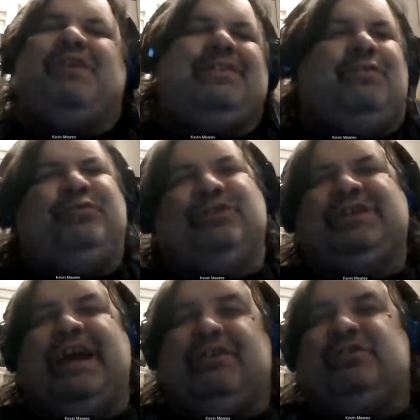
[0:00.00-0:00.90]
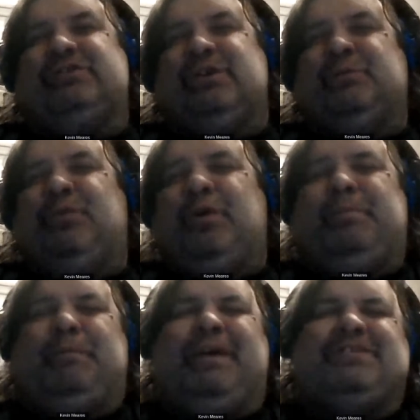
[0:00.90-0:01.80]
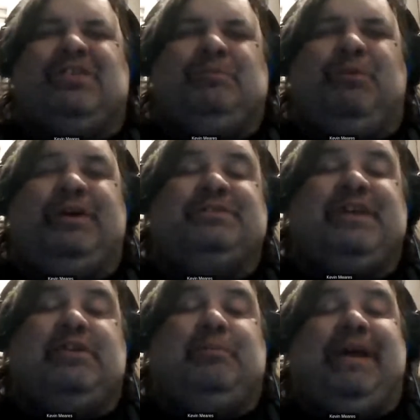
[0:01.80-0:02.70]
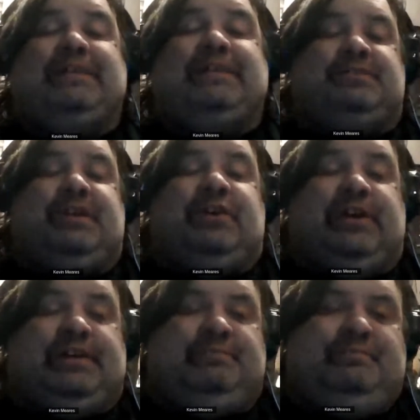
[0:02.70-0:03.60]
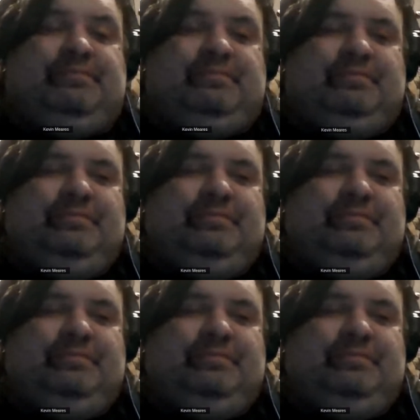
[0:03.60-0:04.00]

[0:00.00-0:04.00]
I forget the full technical term for it, but basically boils down to mass hysteria.